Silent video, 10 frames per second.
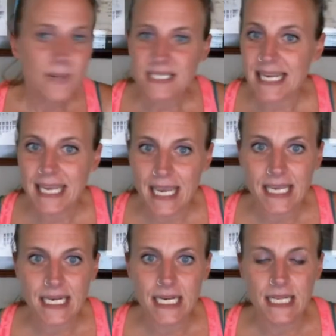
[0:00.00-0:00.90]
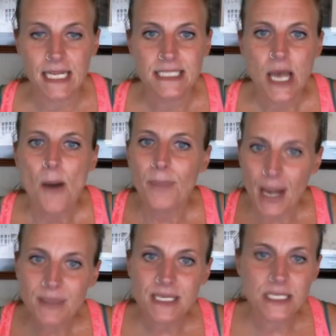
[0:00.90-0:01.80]
because I can't get into this. But
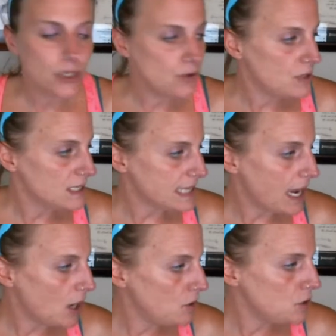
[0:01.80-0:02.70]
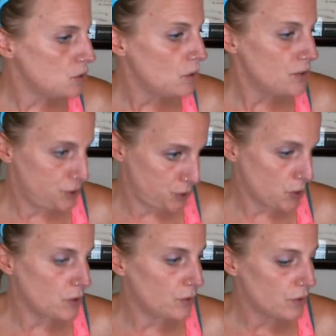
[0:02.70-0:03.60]
I'm going to tell you this. I owe you the
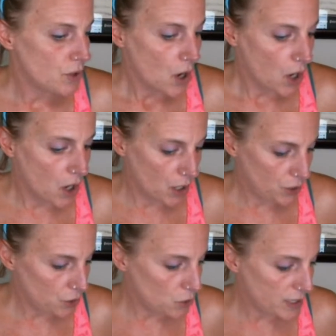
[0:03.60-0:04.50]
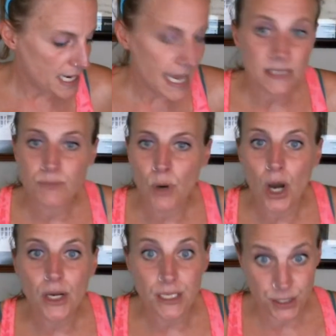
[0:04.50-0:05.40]
truth on who he has
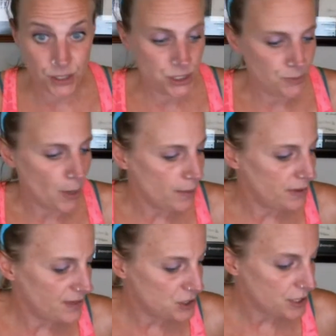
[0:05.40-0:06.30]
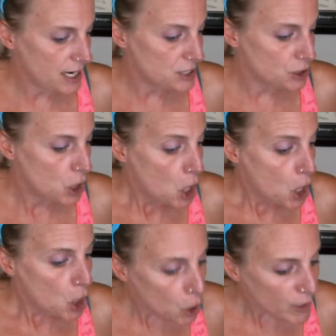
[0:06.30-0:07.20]
brought into the Department of Education.
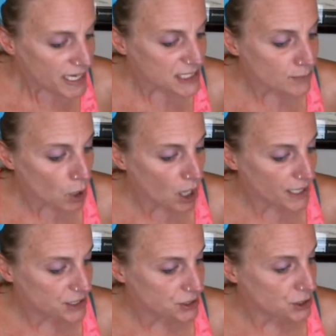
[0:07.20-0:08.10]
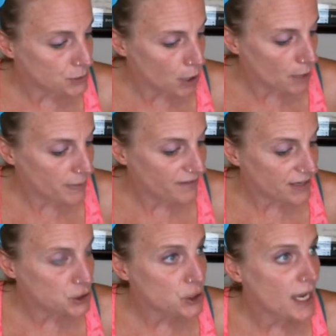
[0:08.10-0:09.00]
Who he has brought into the Department of
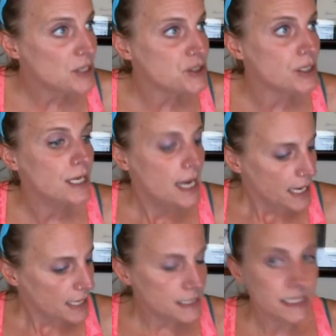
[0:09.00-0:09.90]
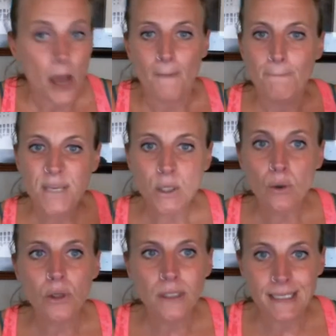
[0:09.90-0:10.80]
Education is Bill
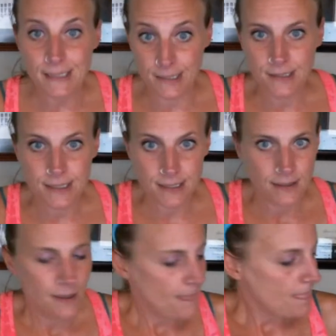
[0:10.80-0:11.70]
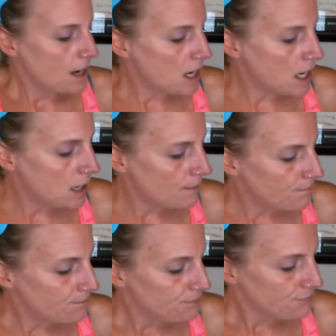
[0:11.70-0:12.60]
Clinton's,
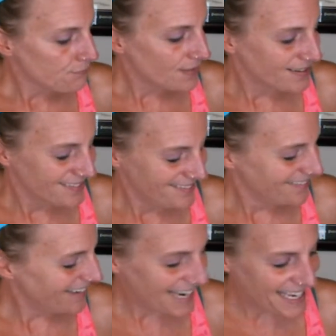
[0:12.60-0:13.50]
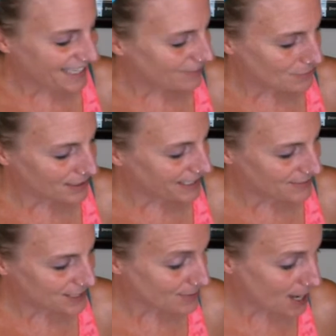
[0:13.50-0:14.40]
I can't even believe
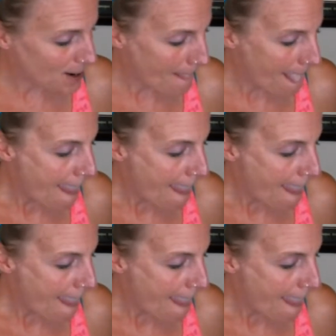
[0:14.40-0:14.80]
this man.